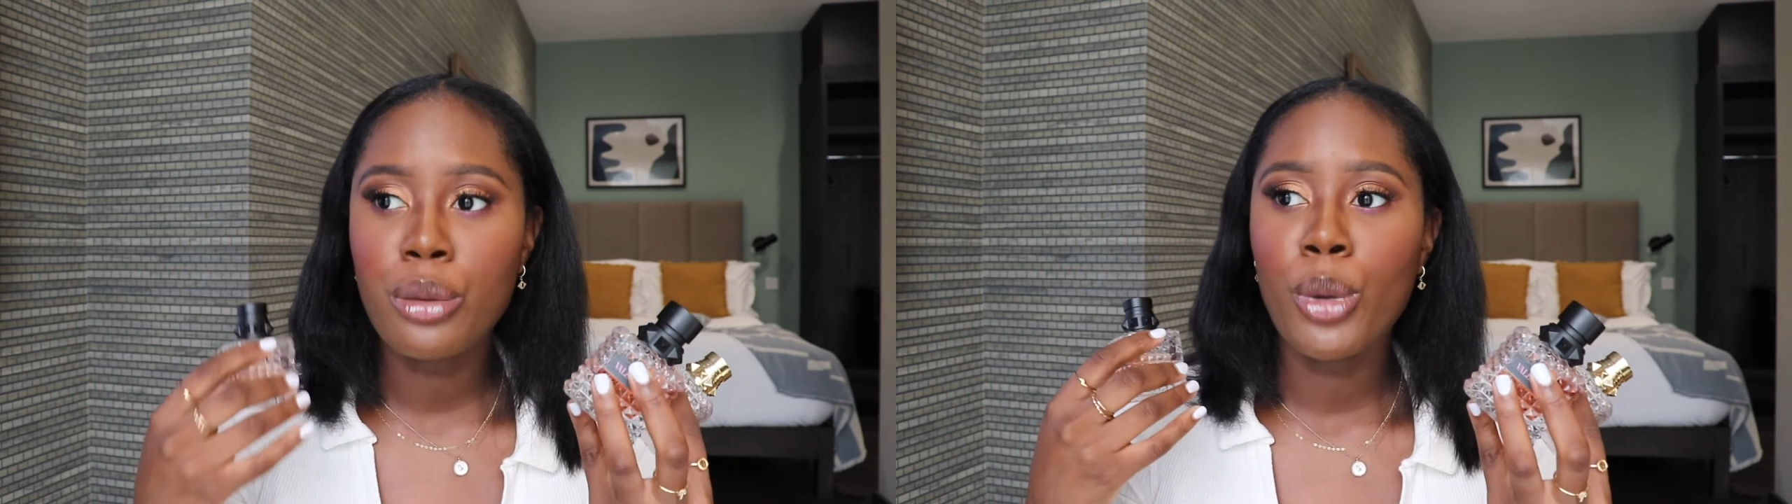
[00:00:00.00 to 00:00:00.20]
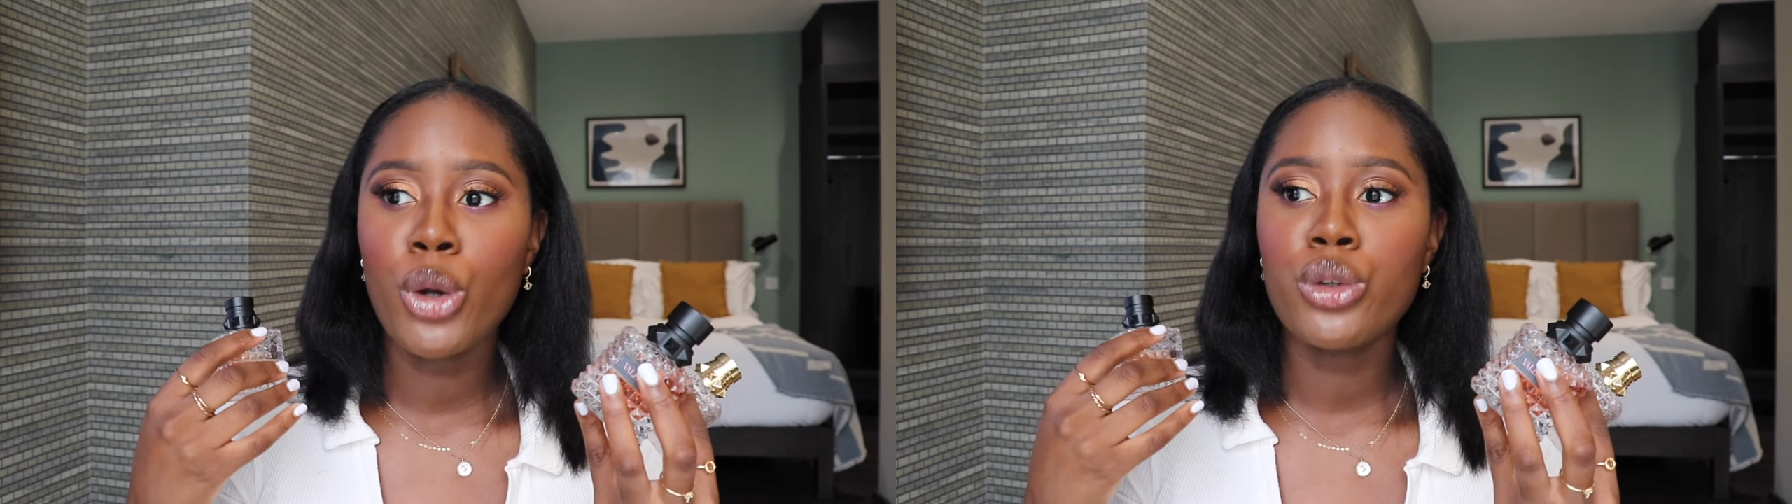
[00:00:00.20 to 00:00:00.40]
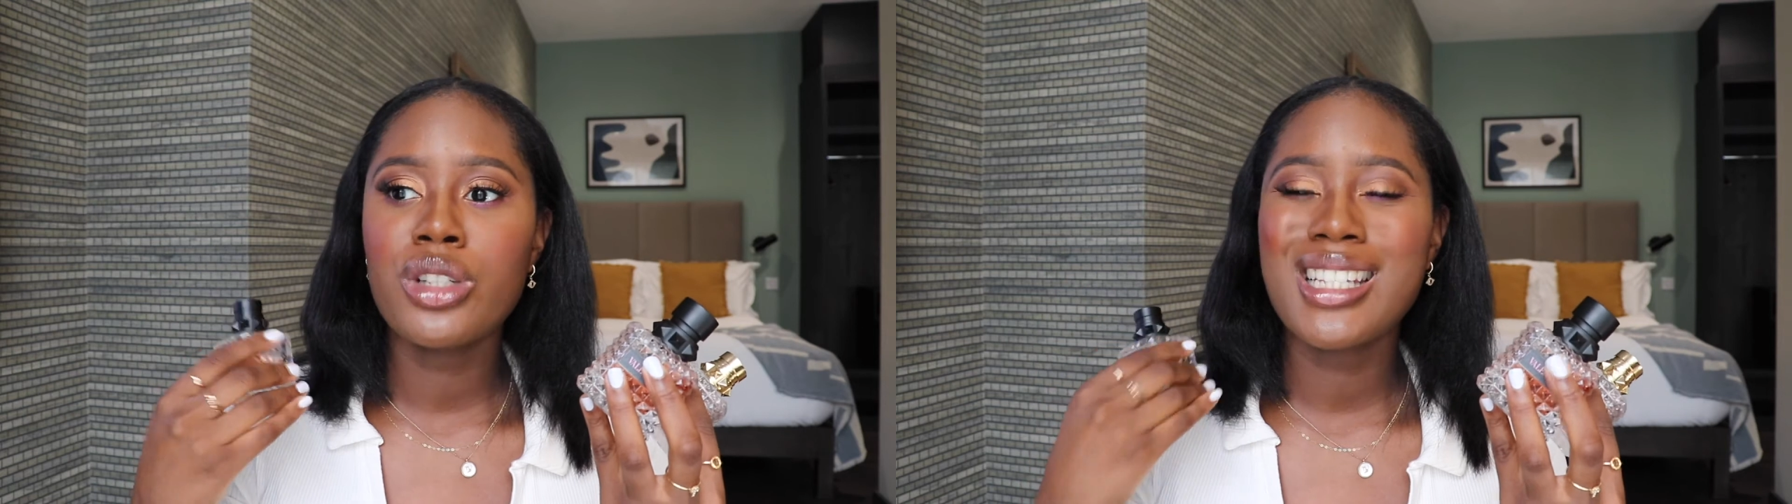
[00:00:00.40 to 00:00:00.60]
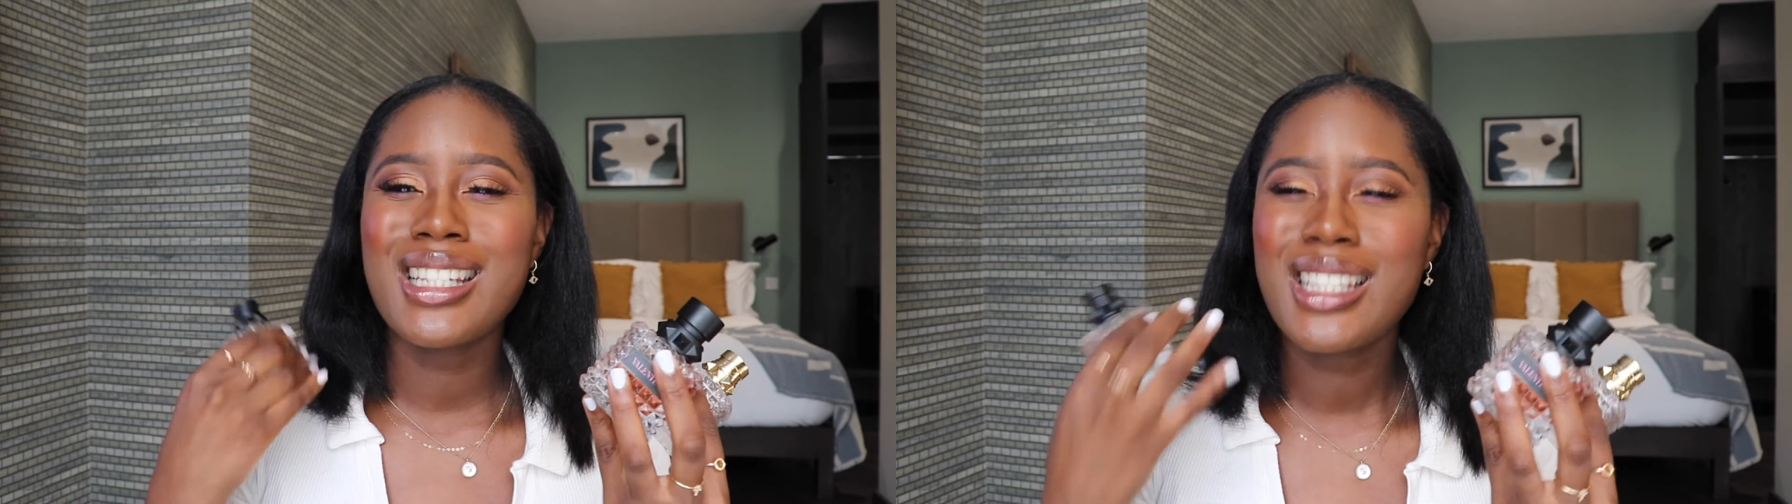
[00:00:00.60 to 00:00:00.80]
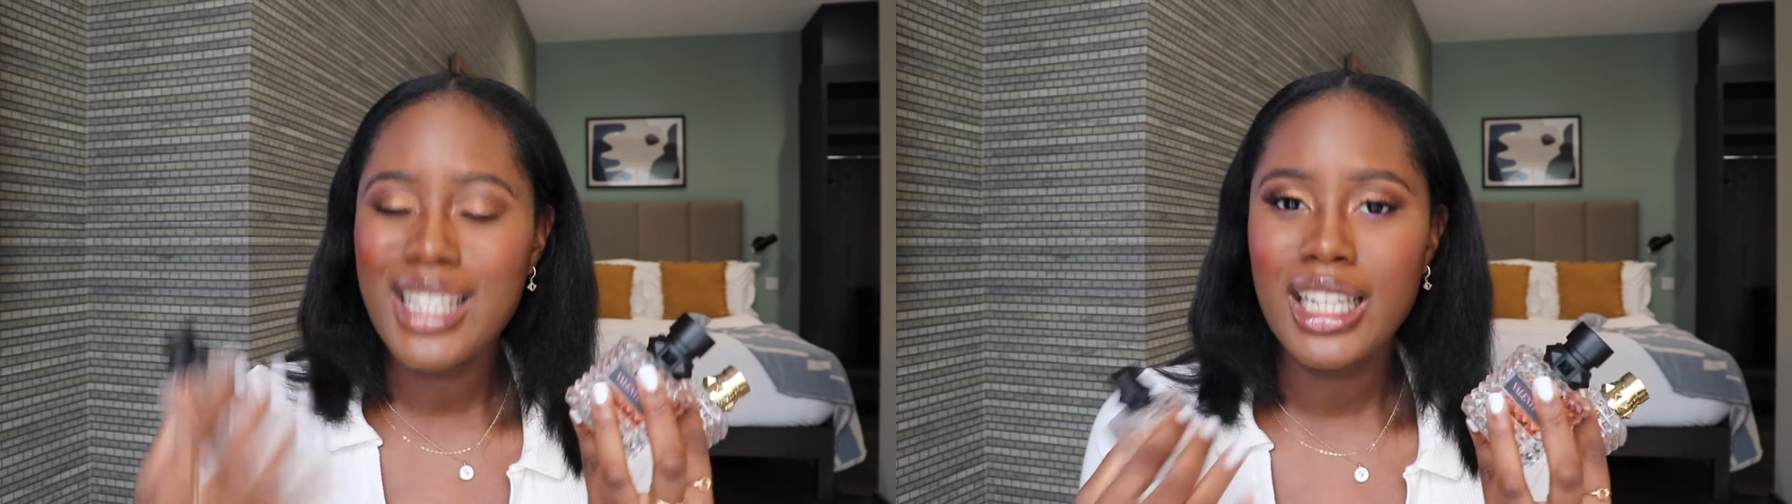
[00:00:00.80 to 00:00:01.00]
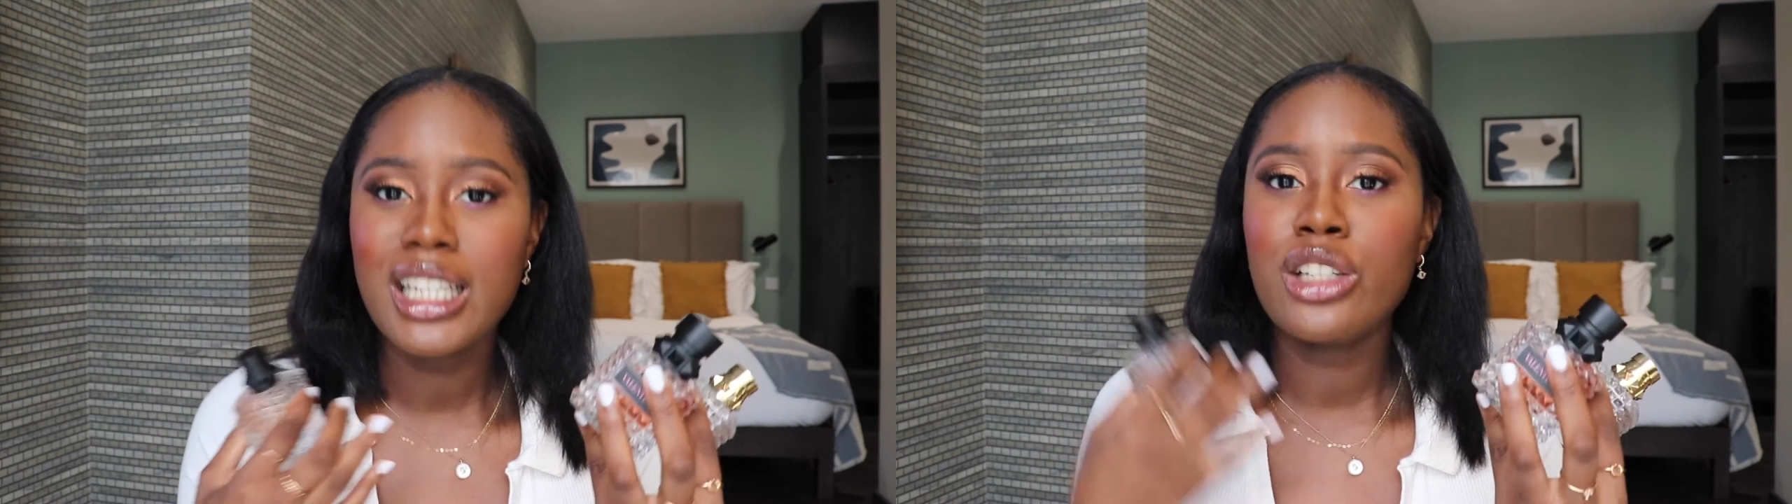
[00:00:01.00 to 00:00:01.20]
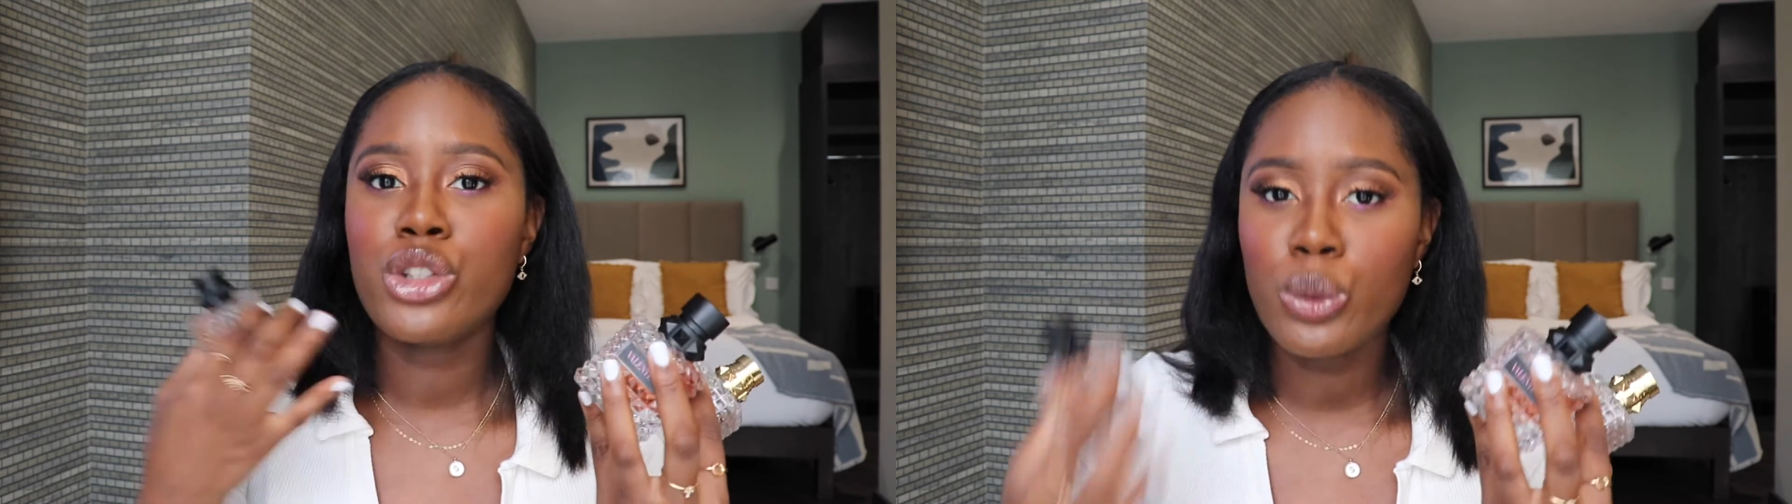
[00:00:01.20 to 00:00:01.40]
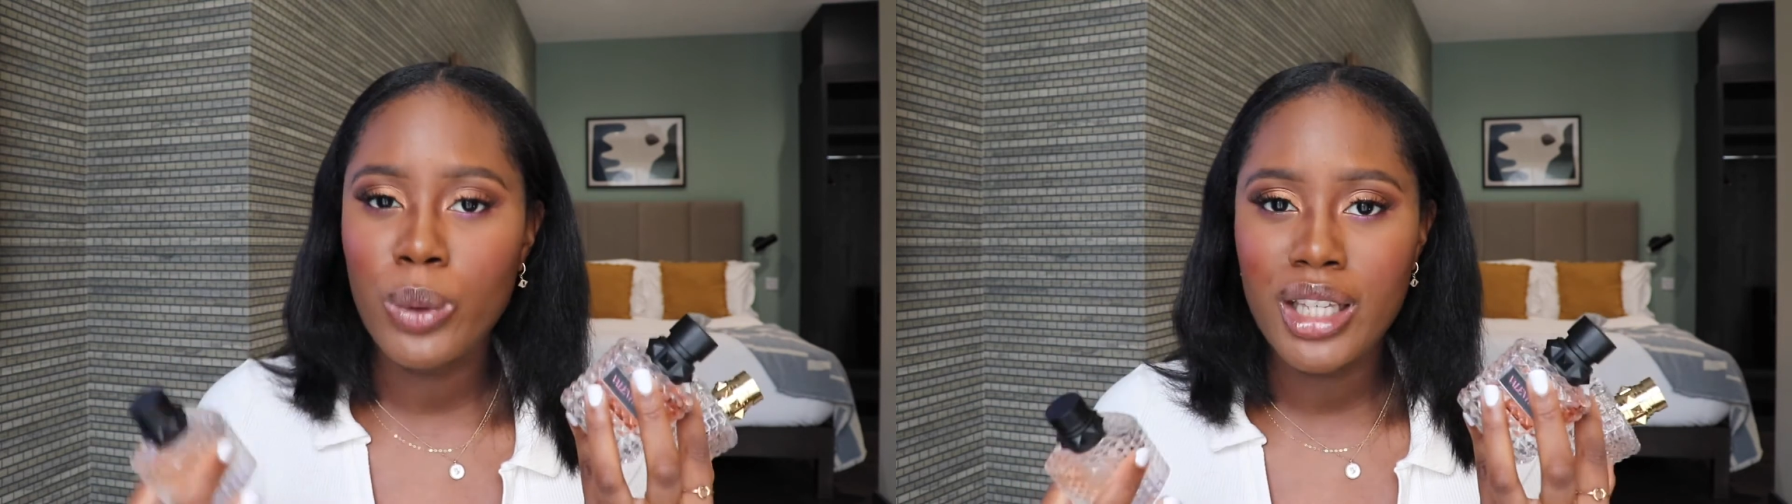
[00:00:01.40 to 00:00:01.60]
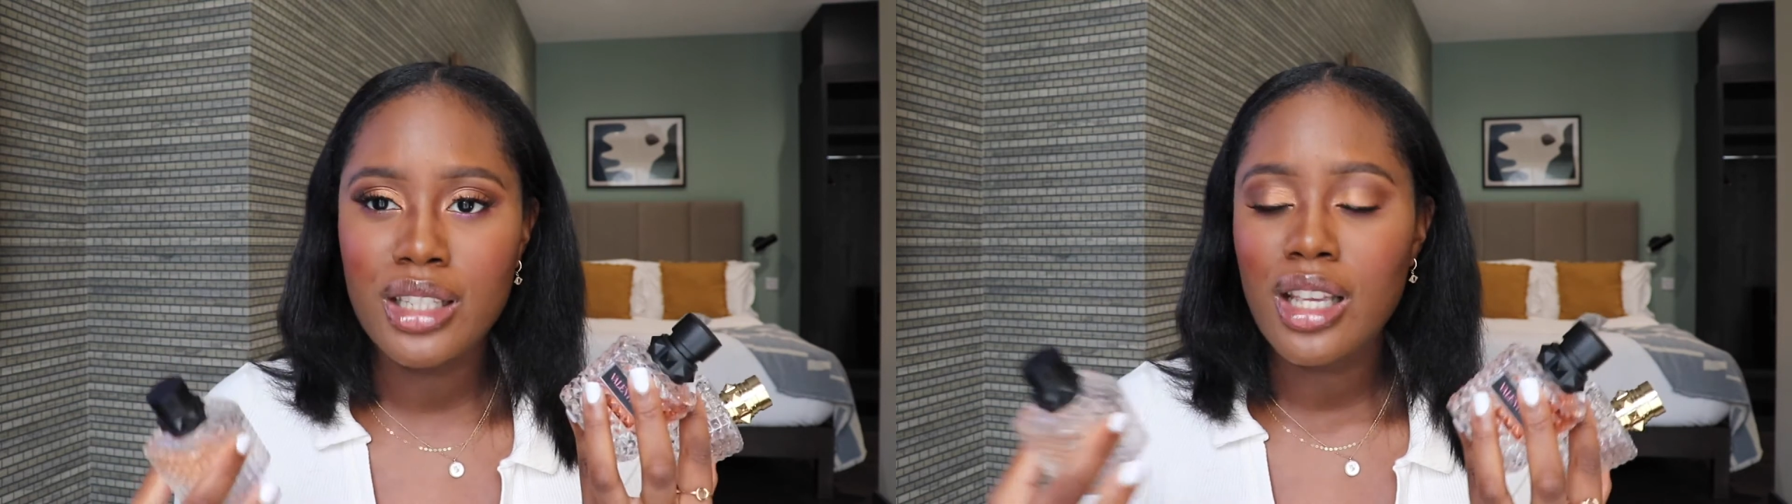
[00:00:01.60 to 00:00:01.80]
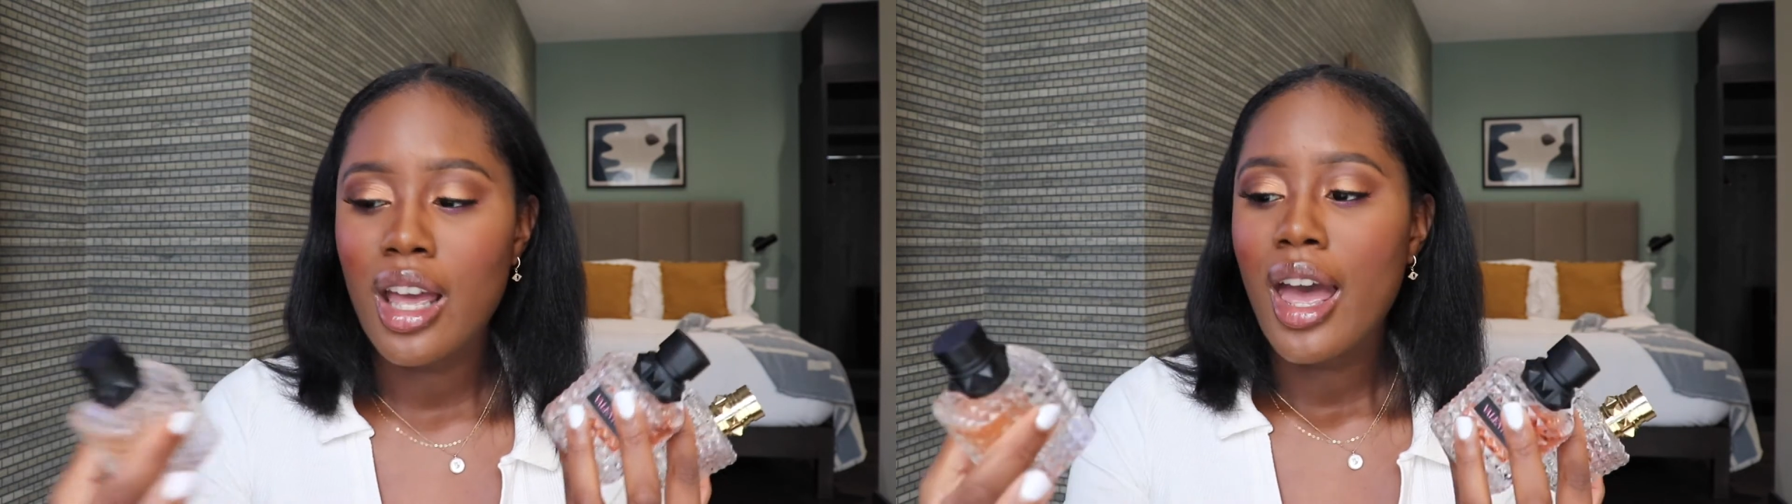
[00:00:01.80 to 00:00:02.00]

the most sickly sweet,